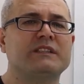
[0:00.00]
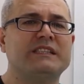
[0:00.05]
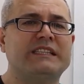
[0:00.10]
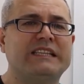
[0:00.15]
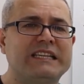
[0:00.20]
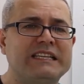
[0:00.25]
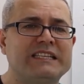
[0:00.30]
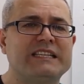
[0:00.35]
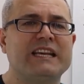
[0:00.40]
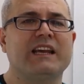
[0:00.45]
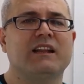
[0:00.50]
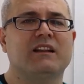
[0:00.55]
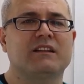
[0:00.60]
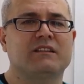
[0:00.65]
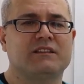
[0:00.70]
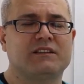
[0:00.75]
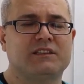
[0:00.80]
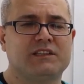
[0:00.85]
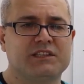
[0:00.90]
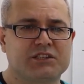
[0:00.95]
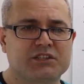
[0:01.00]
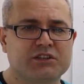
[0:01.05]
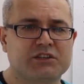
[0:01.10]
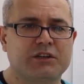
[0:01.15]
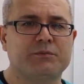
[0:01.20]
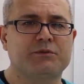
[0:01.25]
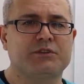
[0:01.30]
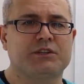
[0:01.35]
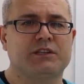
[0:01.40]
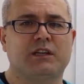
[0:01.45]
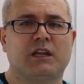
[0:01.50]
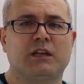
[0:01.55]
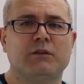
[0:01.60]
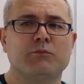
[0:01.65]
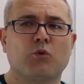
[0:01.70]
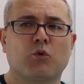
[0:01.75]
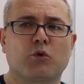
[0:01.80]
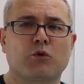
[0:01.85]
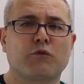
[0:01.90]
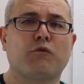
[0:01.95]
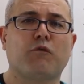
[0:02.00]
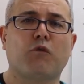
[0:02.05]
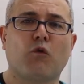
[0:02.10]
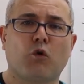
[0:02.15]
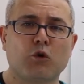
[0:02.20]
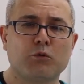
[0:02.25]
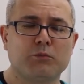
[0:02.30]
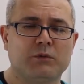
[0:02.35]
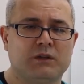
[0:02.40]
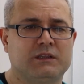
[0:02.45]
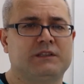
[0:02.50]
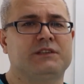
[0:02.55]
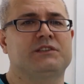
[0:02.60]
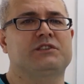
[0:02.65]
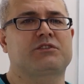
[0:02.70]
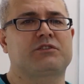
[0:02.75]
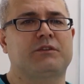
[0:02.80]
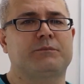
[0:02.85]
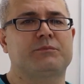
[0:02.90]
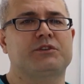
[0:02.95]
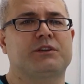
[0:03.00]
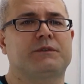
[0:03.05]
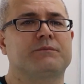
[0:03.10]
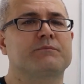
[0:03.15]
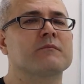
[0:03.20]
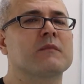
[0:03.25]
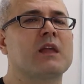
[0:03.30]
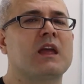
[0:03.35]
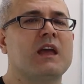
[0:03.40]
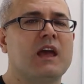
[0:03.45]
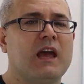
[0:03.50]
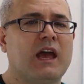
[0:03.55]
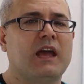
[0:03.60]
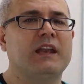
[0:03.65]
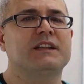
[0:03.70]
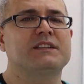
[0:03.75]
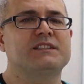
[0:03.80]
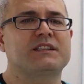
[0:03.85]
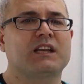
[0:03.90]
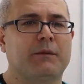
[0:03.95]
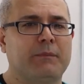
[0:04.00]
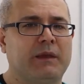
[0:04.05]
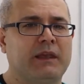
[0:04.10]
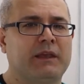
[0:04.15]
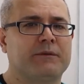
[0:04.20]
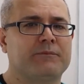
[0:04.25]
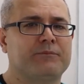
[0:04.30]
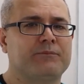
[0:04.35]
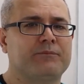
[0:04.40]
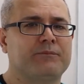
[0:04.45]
detailed description and more formal description, and it's coming.